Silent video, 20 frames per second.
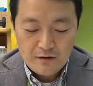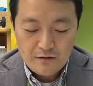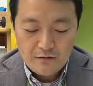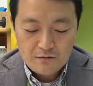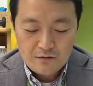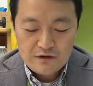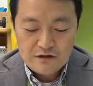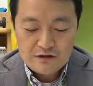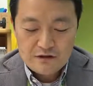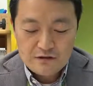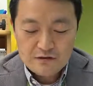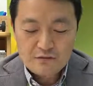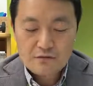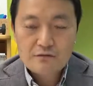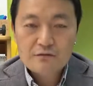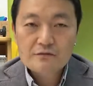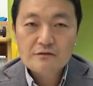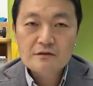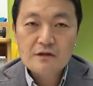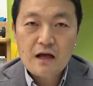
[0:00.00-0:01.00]
which
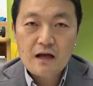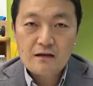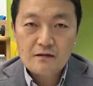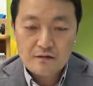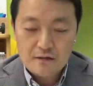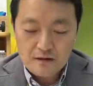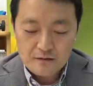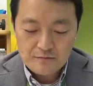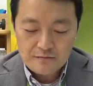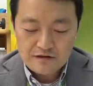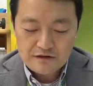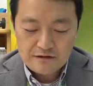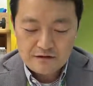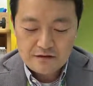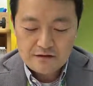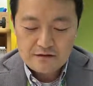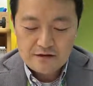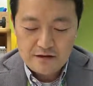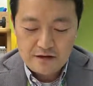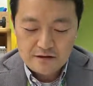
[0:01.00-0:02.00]
includes items
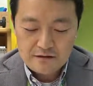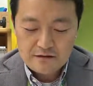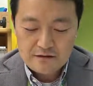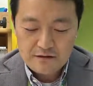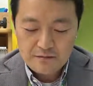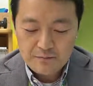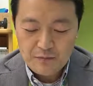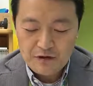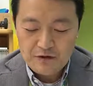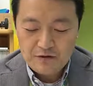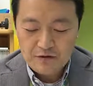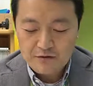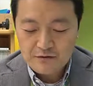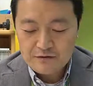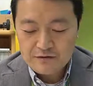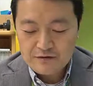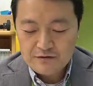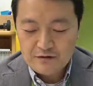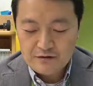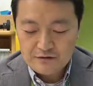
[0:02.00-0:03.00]
such as a video
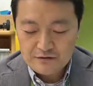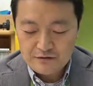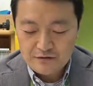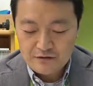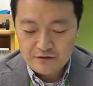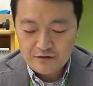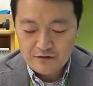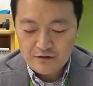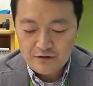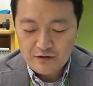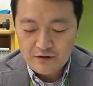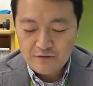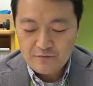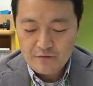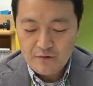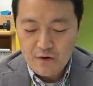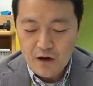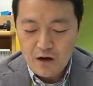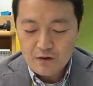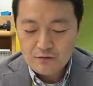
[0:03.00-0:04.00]
instruction
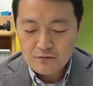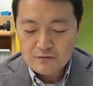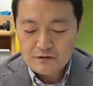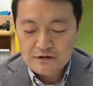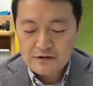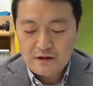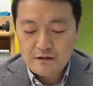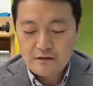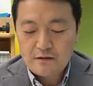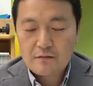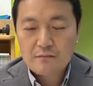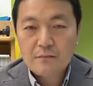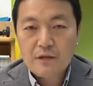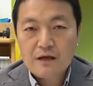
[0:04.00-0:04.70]
for how to set up